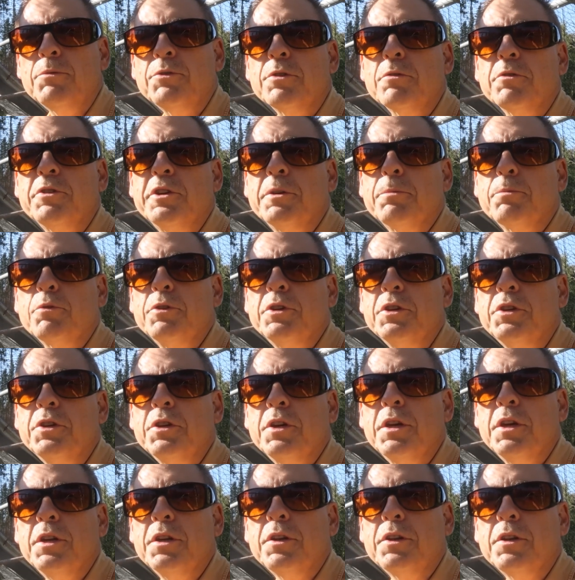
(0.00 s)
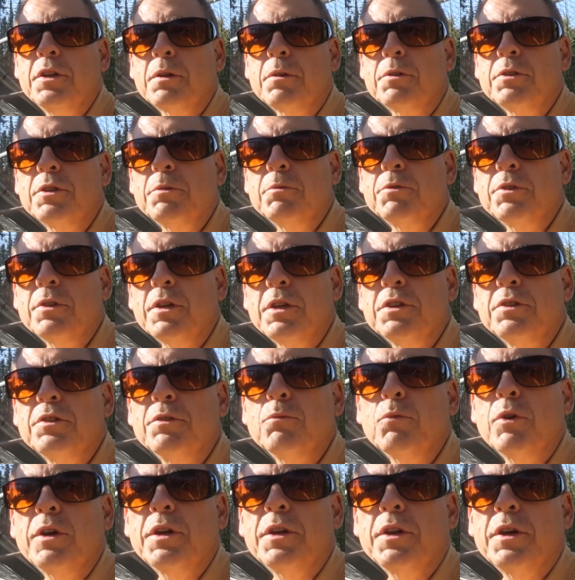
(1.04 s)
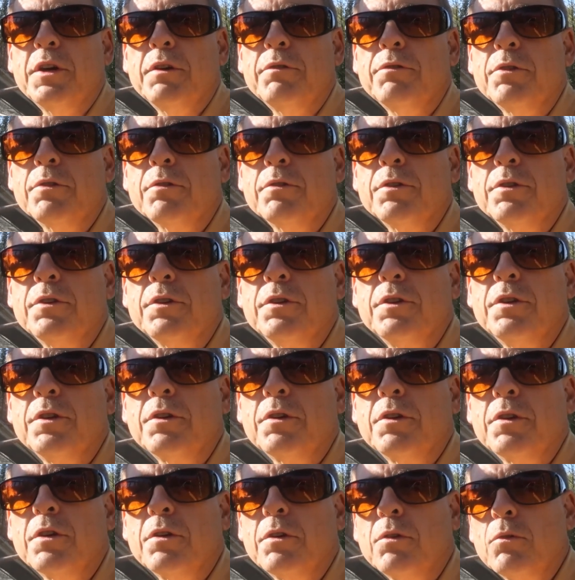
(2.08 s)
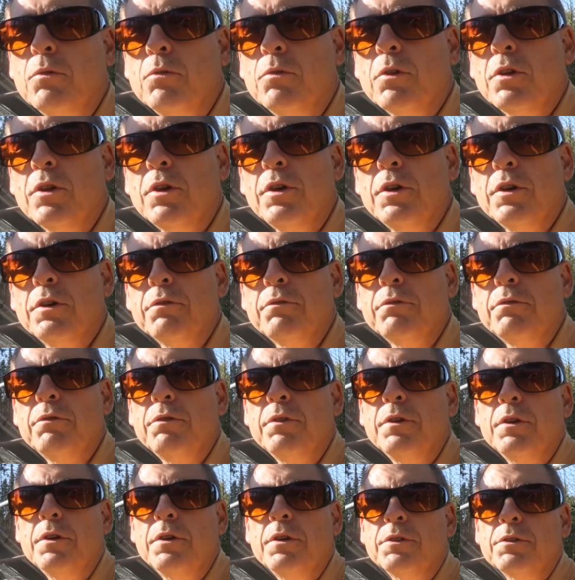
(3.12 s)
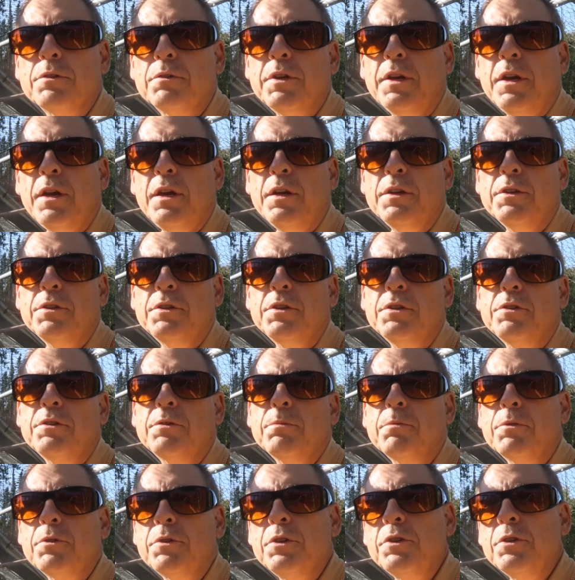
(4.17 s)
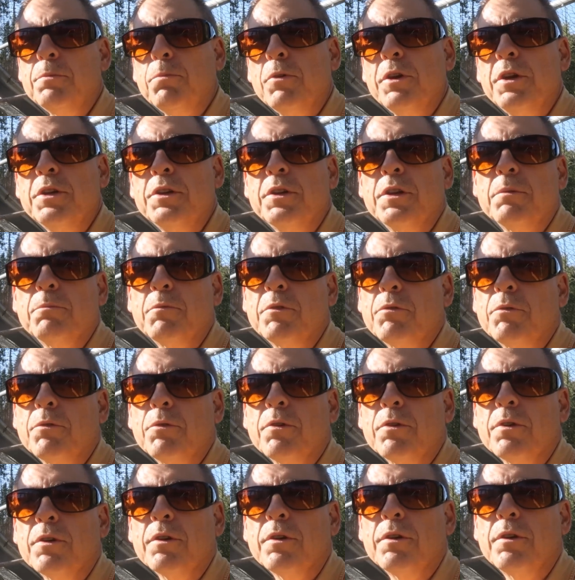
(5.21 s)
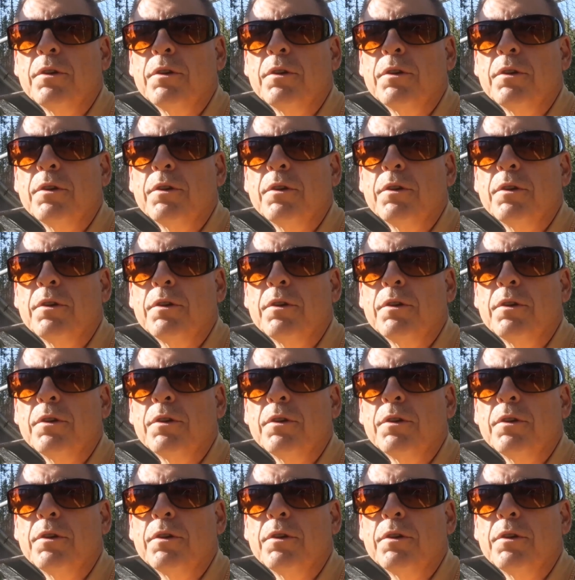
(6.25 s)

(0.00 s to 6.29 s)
sure he appreciated it because he was nice and wet after, and then he could cool off. So yeah, she's sprayed them before.